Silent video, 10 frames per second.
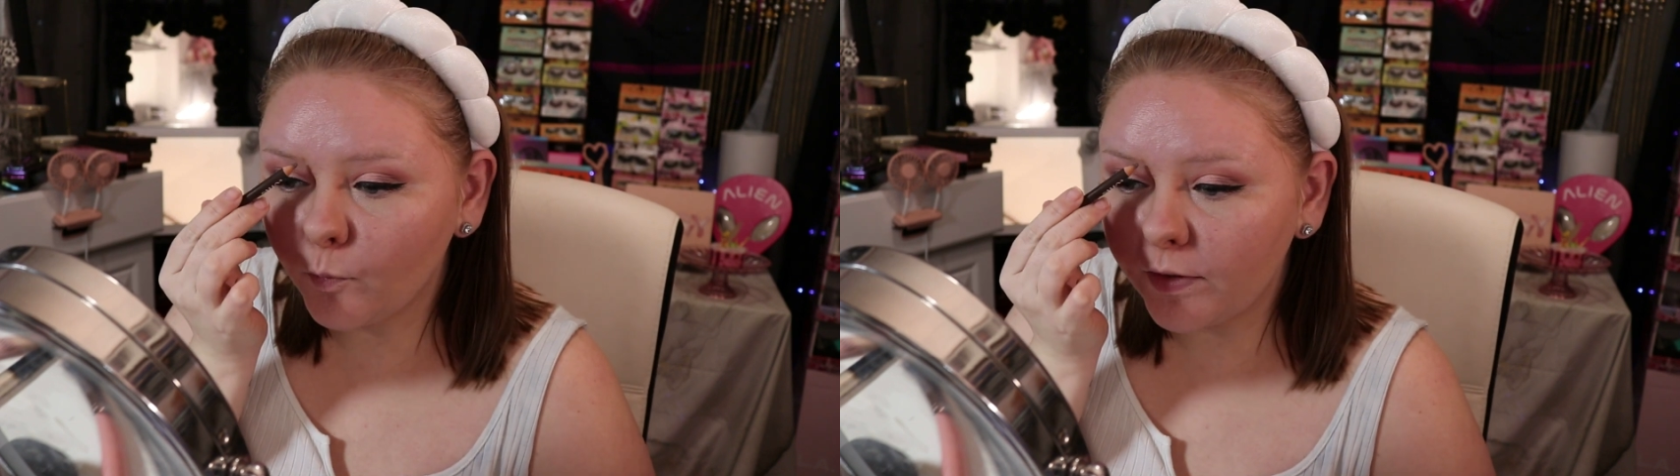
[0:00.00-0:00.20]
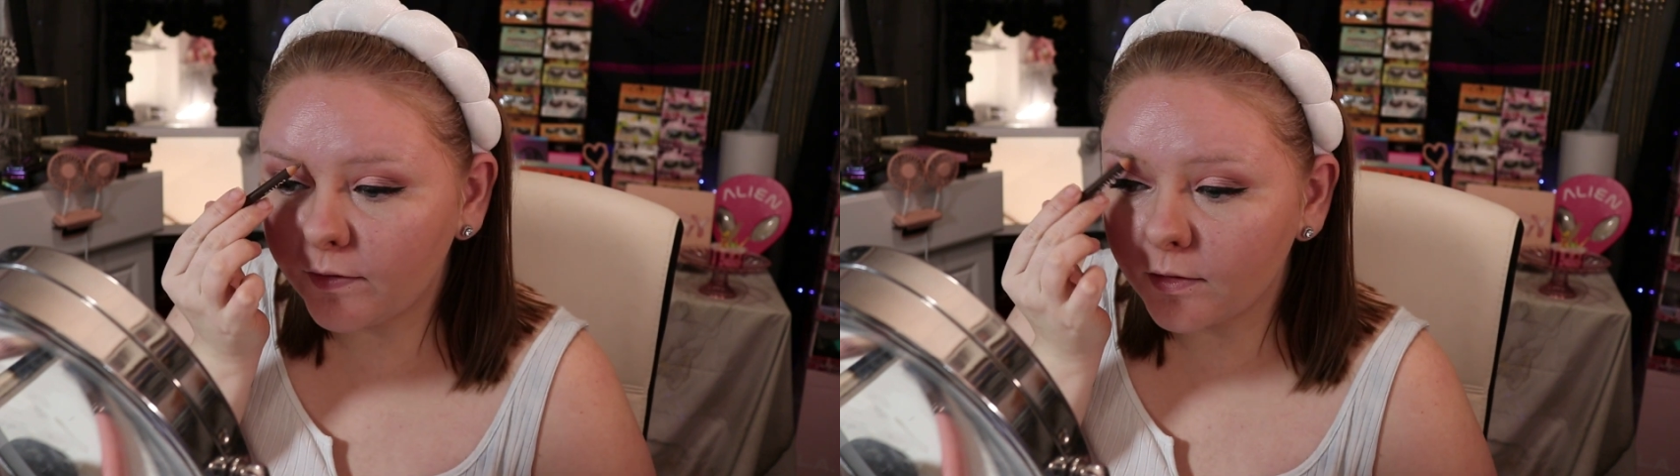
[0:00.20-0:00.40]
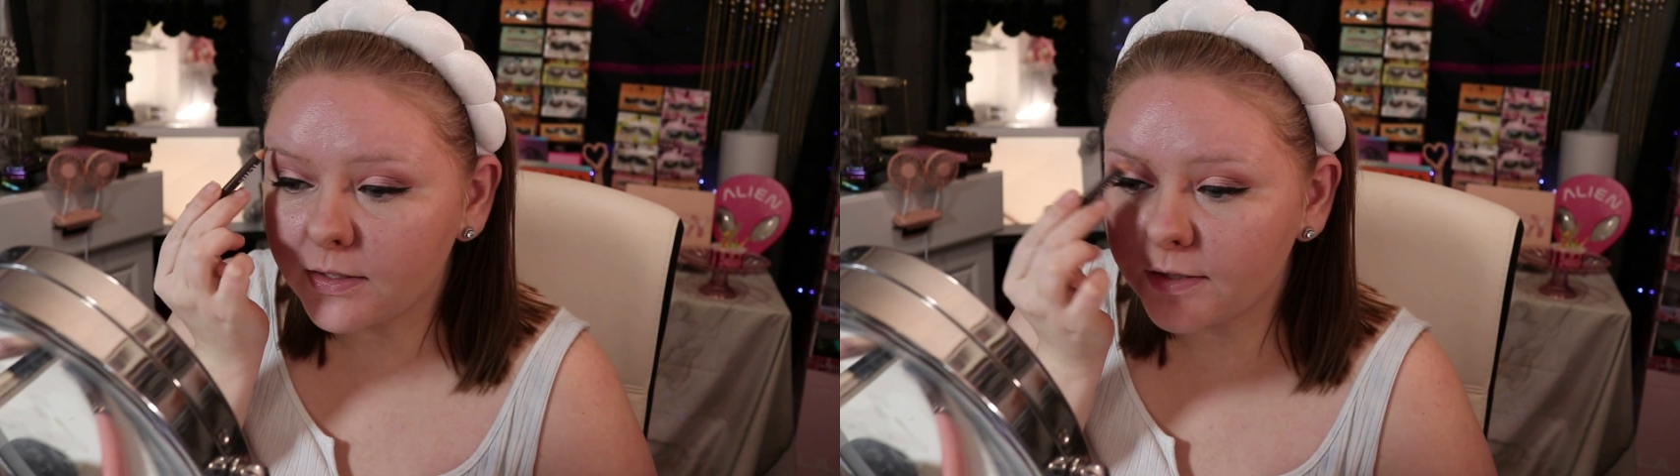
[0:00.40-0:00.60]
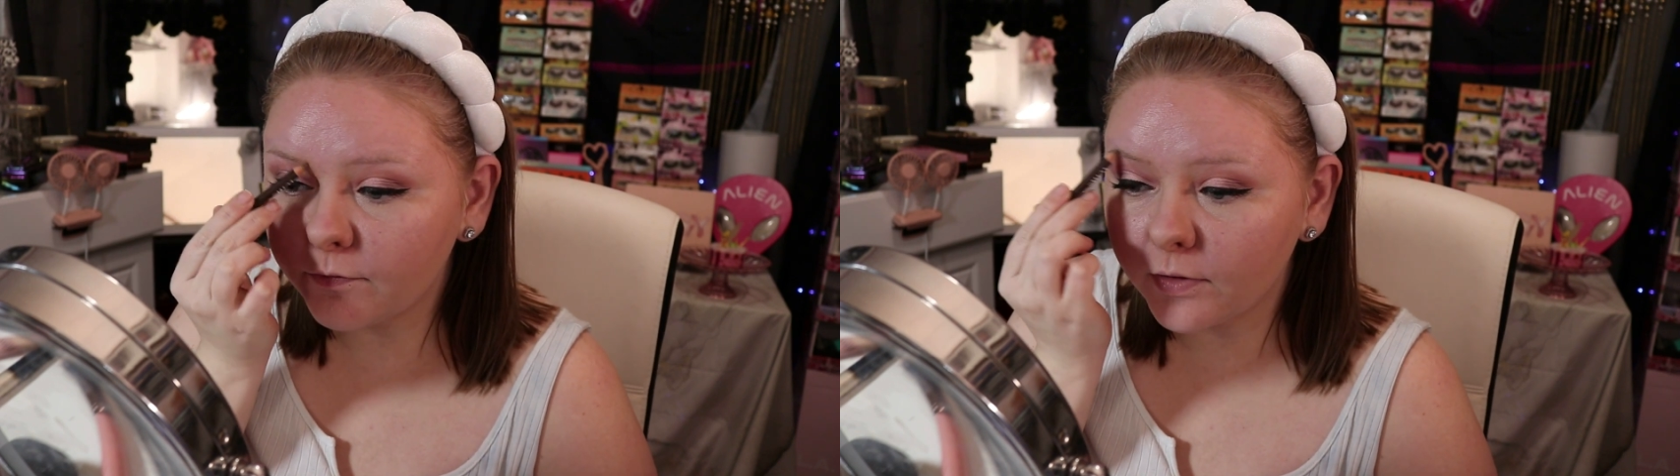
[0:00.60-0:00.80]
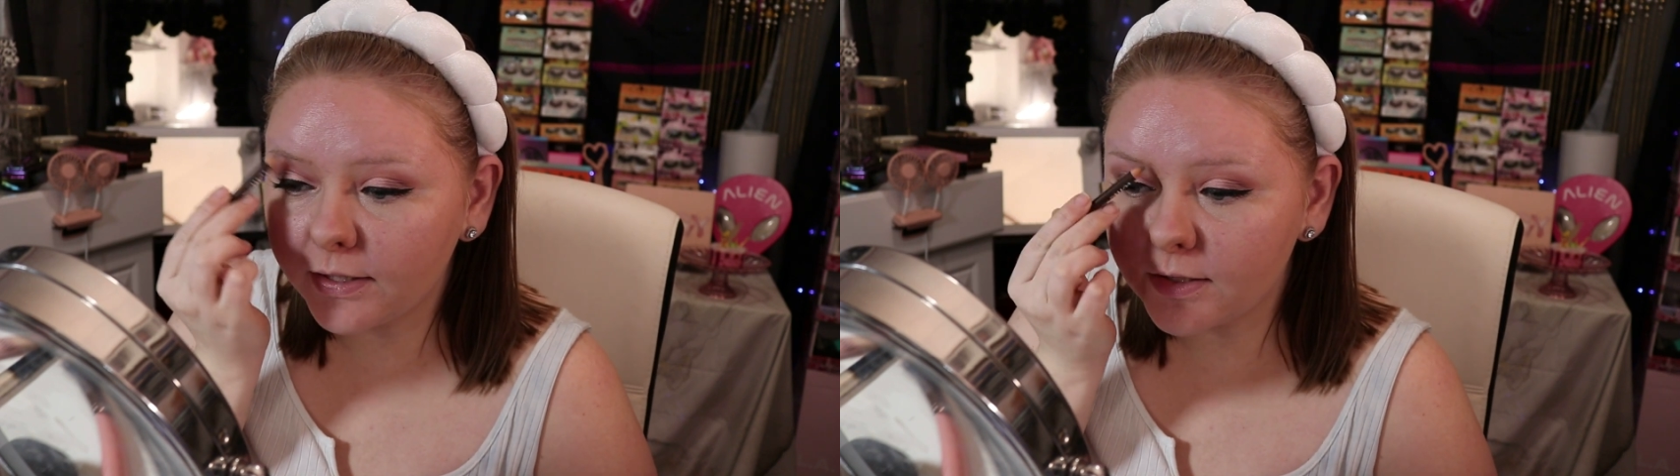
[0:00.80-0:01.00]
with
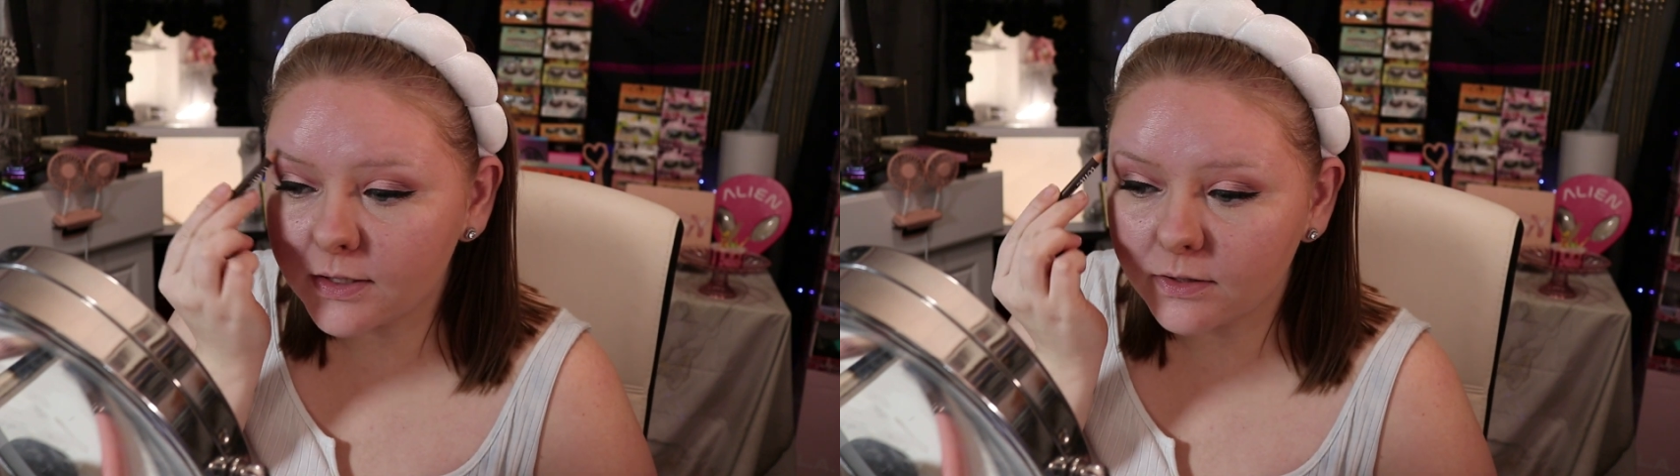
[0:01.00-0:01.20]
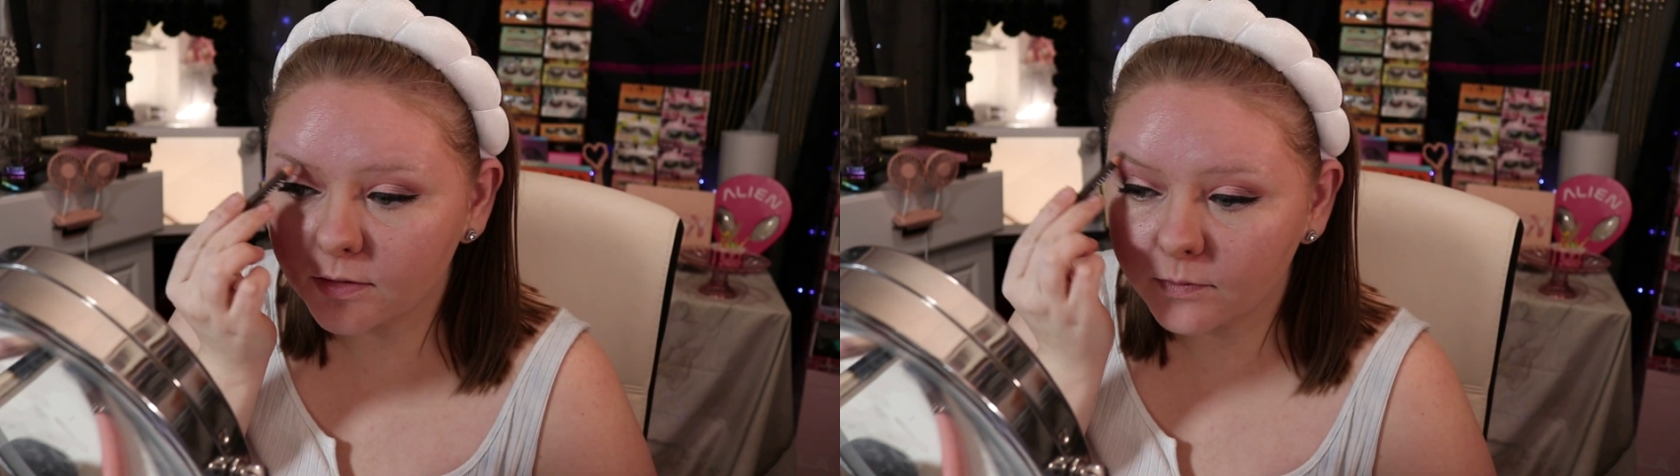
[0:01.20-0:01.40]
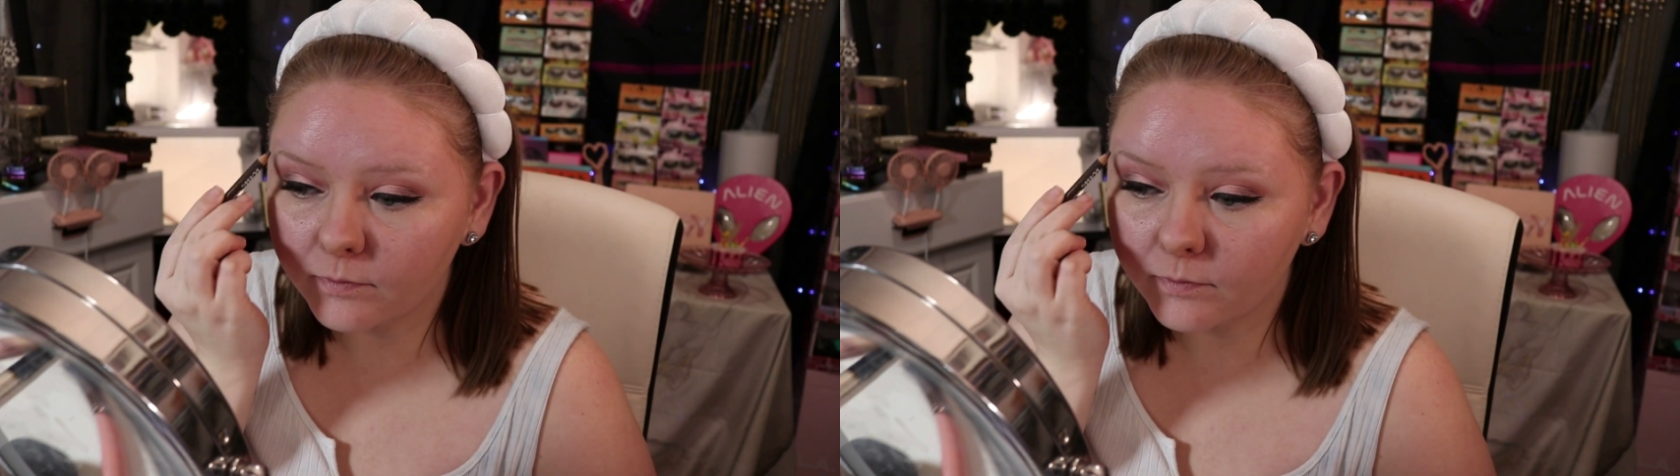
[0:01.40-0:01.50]
different